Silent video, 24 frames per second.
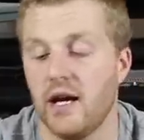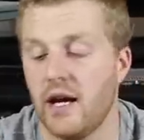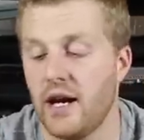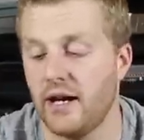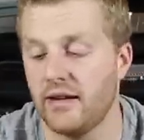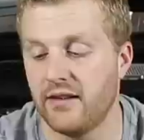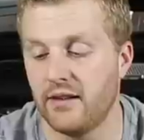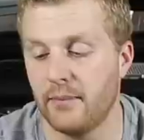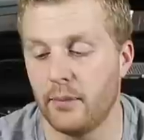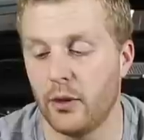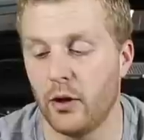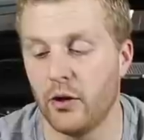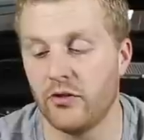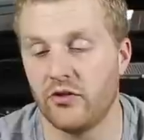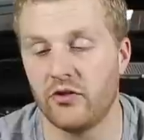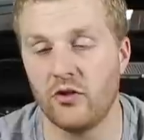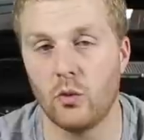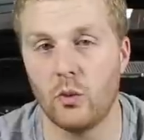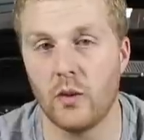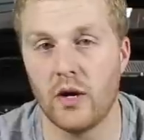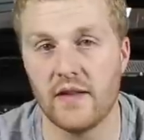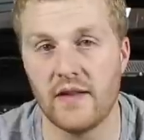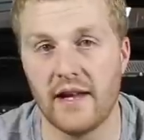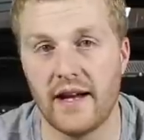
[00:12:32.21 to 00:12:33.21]
as opposed
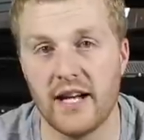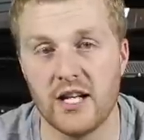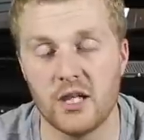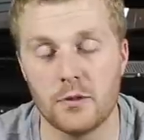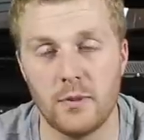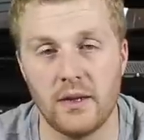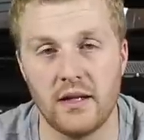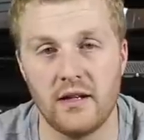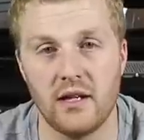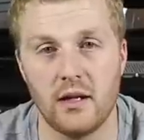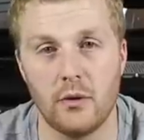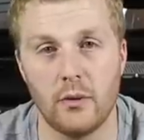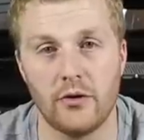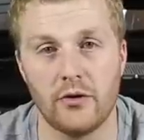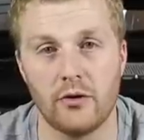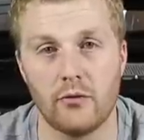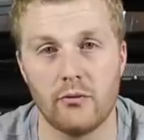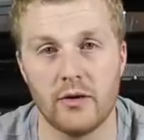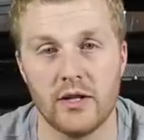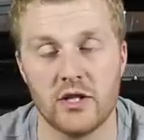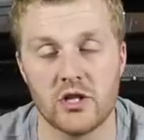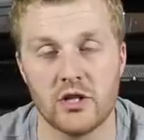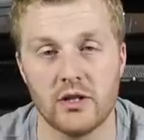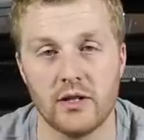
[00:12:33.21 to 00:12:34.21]
to where the HPD was
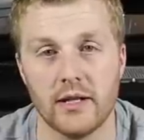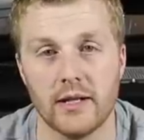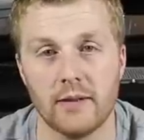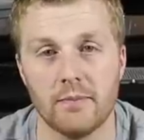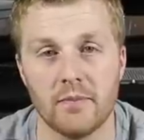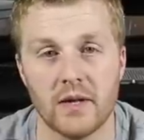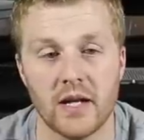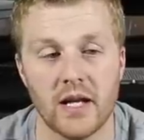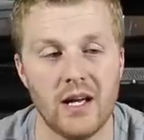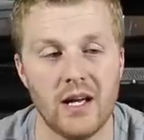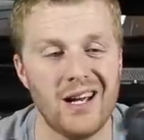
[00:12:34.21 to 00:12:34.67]
originally.